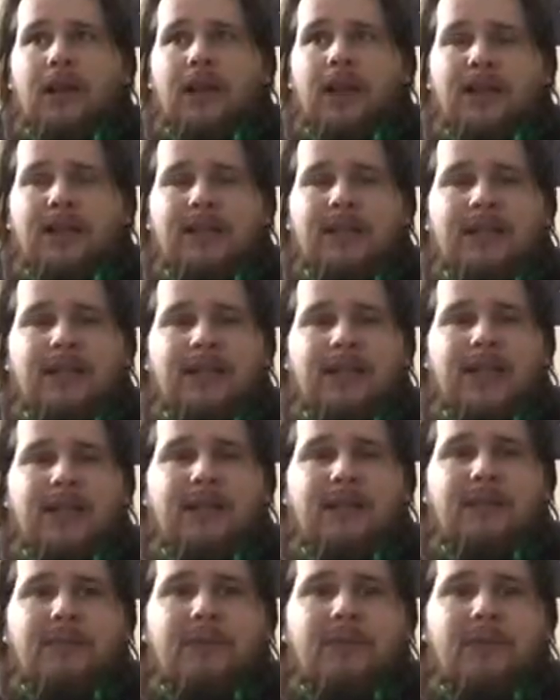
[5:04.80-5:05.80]
as I
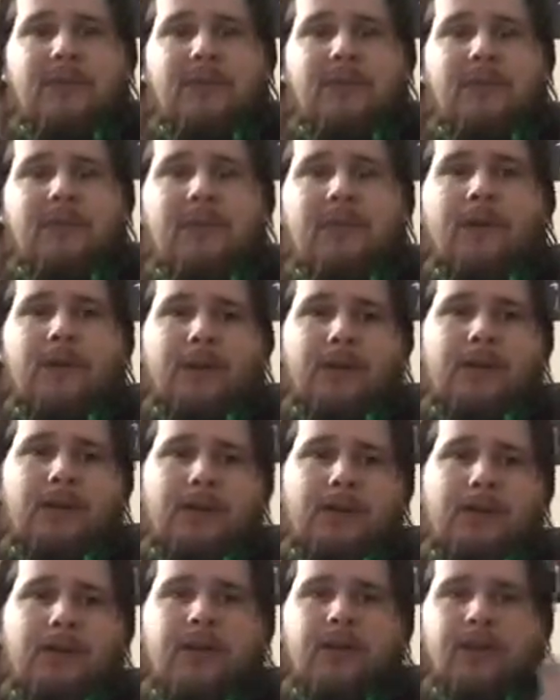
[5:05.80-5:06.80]
said before
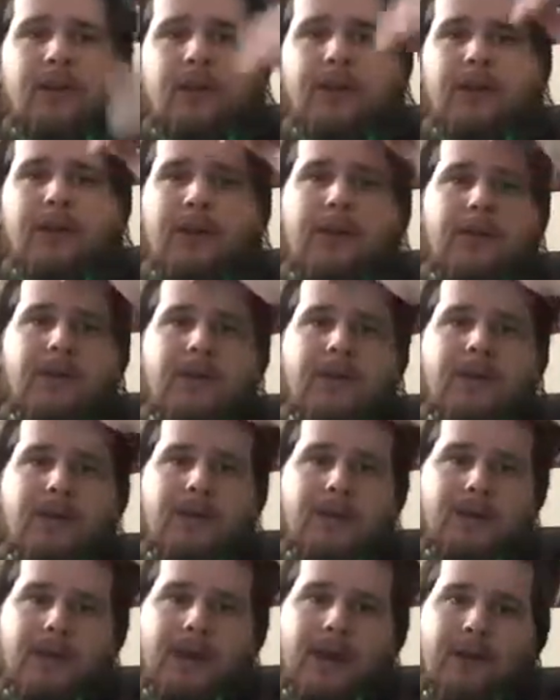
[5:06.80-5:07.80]
on the previous
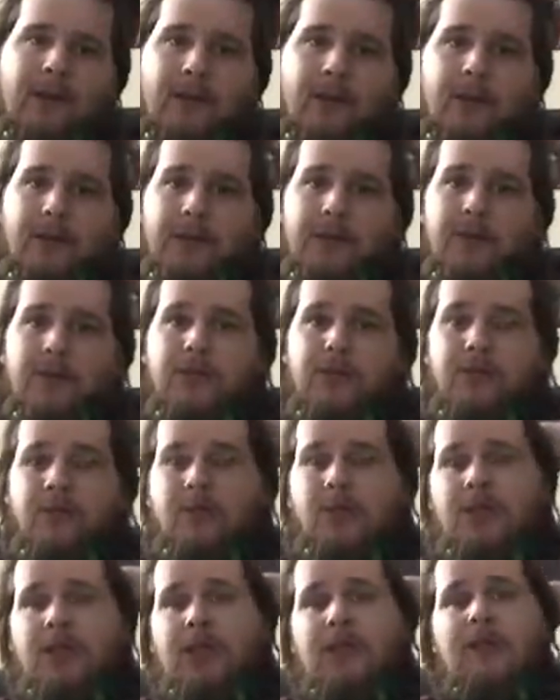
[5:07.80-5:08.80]
video that I posted to the
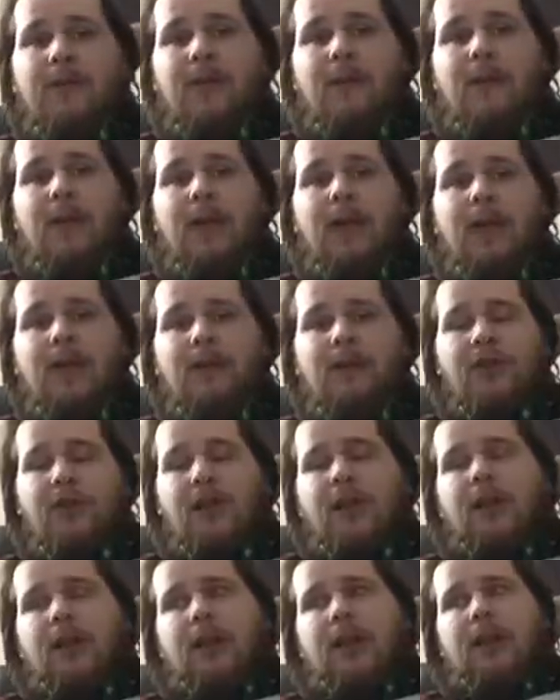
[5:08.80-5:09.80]
Just Giving page,
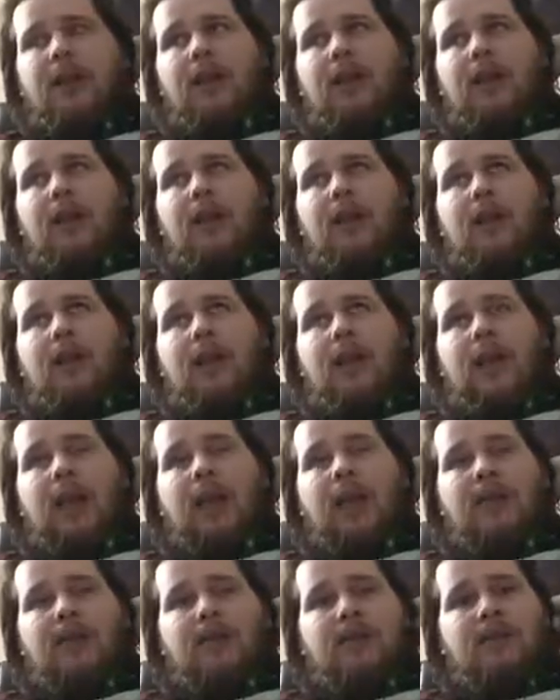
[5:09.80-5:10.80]

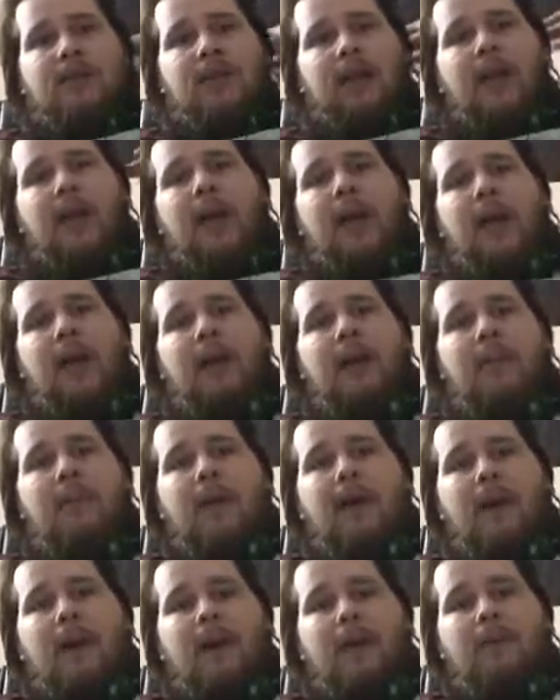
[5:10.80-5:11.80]
it's
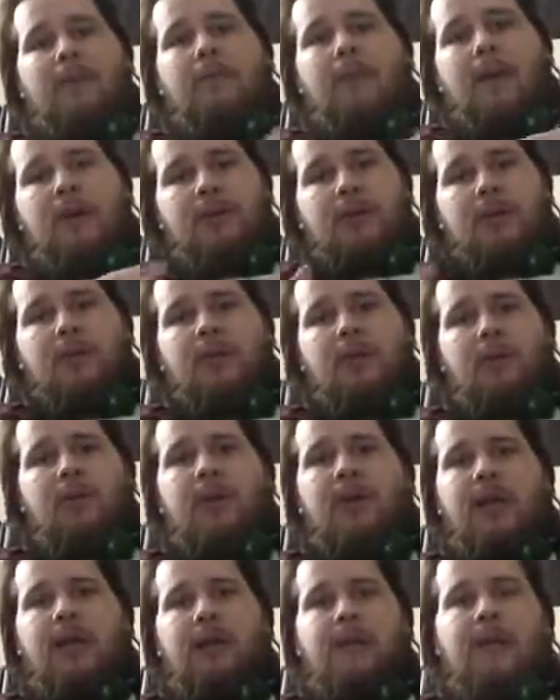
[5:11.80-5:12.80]
I'm personally
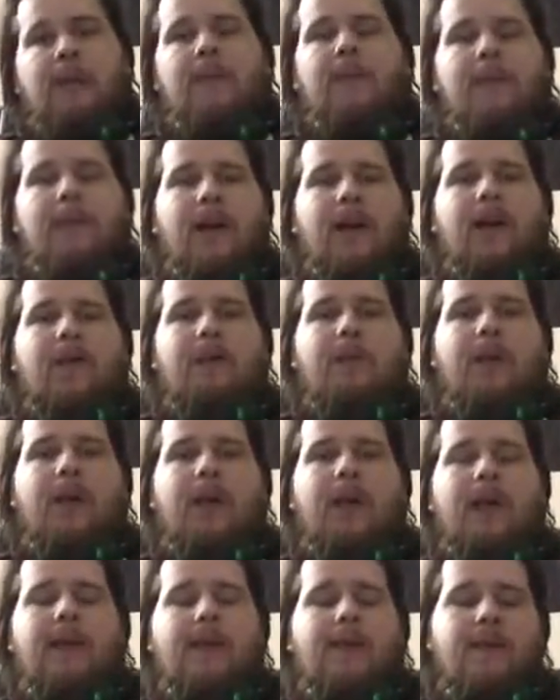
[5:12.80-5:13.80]
donating
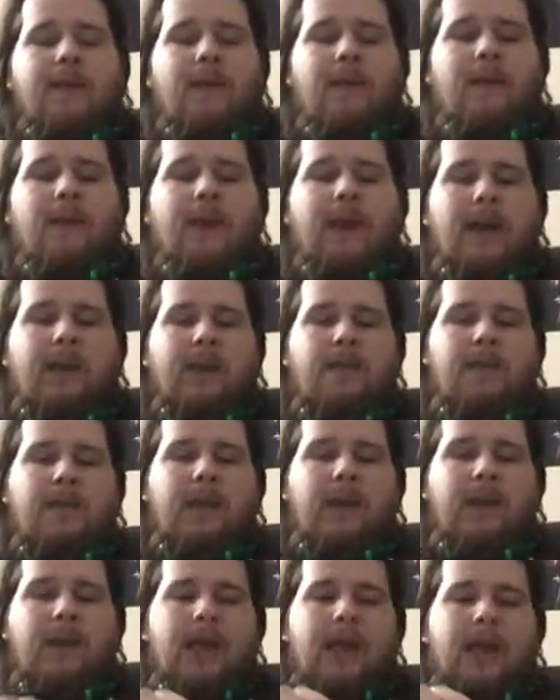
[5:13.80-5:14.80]
5p for
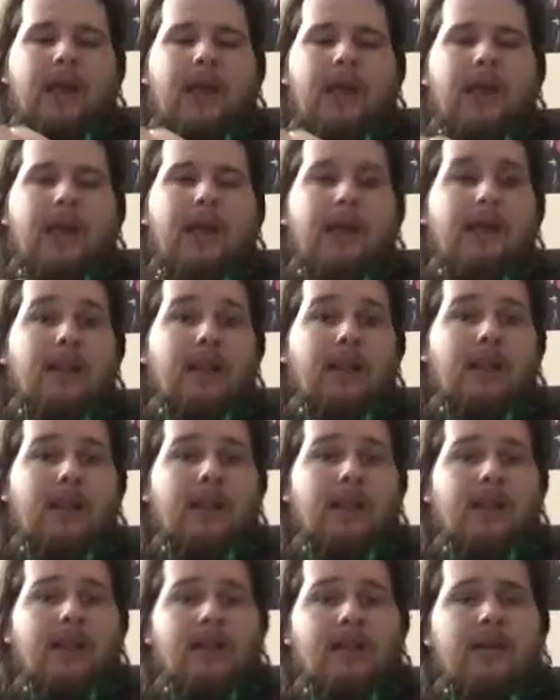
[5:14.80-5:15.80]
every
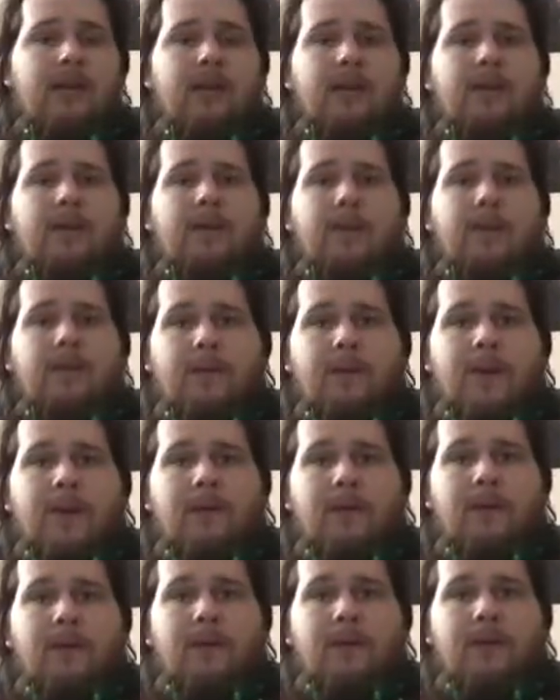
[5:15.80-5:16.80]
like,
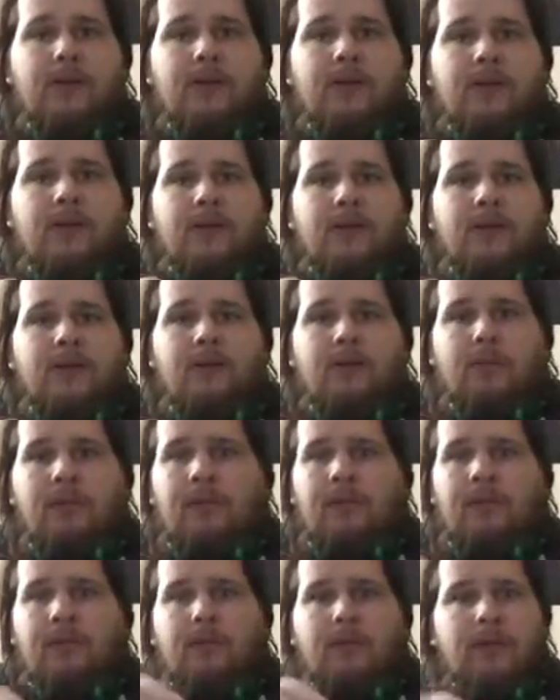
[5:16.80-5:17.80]
favourite,
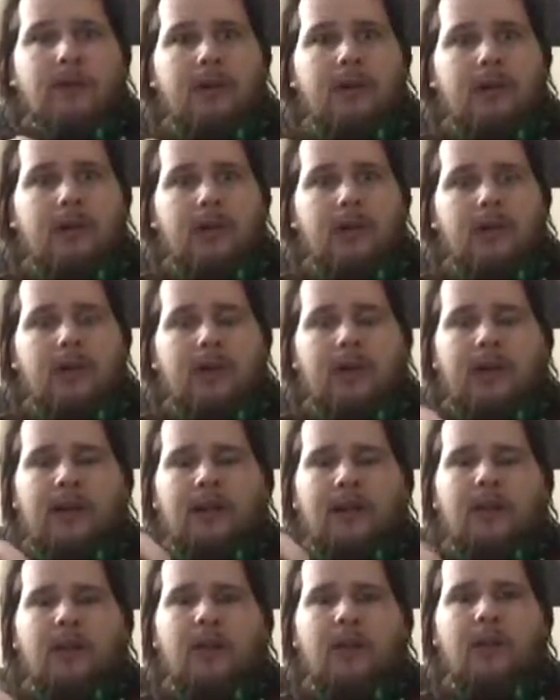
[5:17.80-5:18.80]
whatever you want to call it,
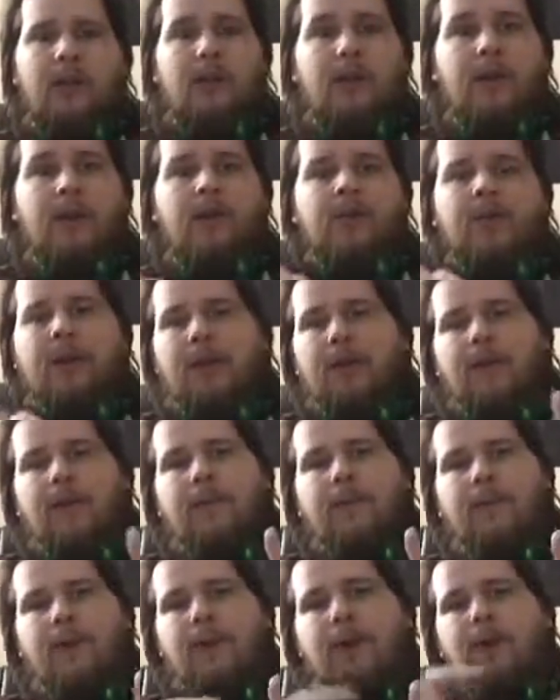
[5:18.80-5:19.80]
retweet and
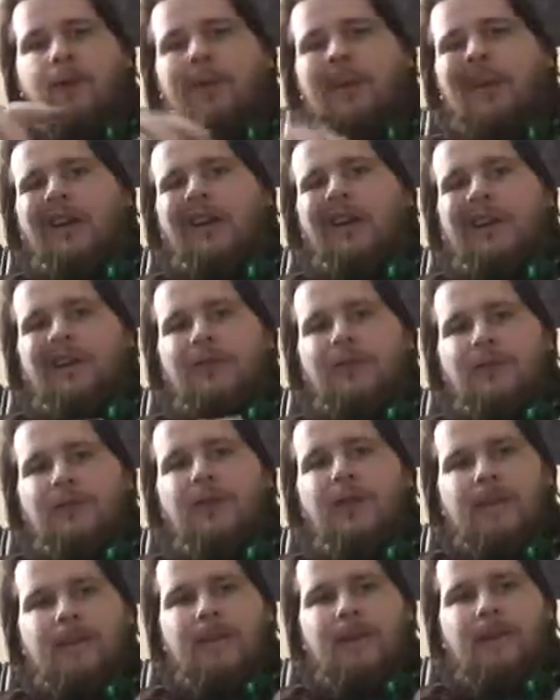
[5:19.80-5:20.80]
follow that I get on
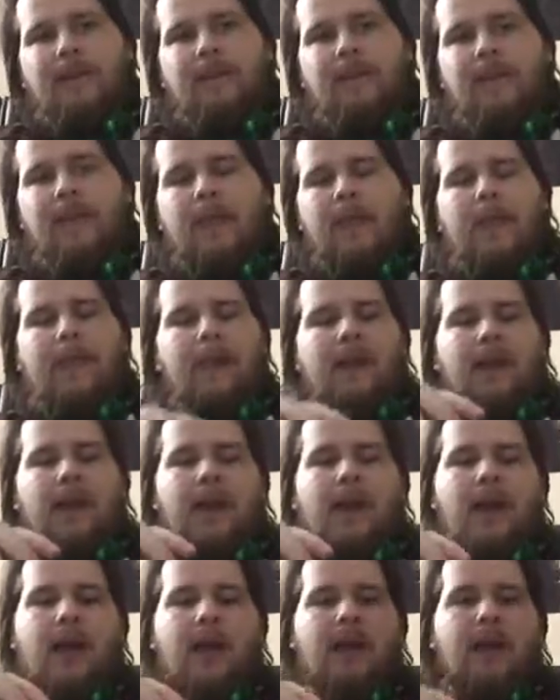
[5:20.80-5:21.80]
Twitter.
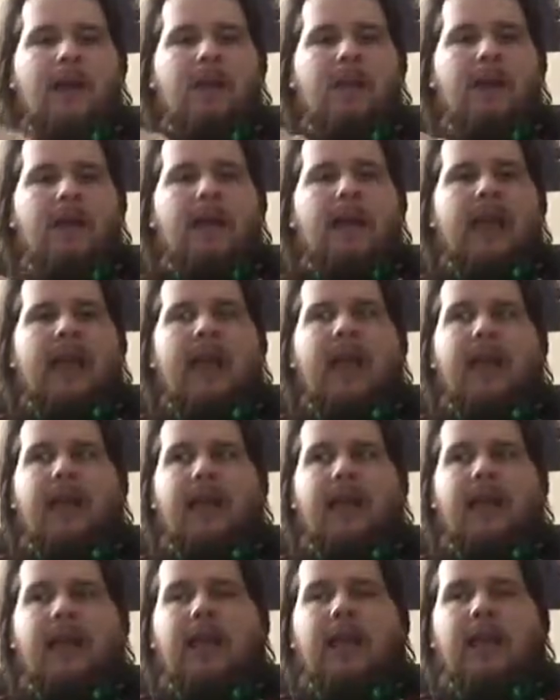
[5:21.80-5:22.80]

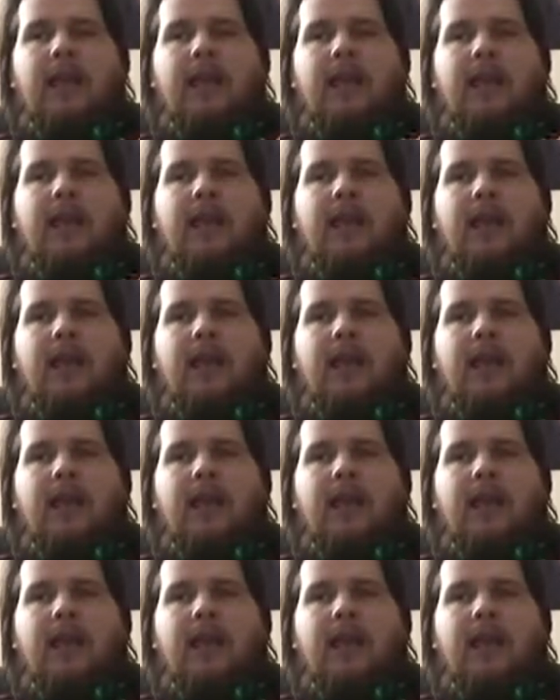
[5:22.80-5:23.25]
Any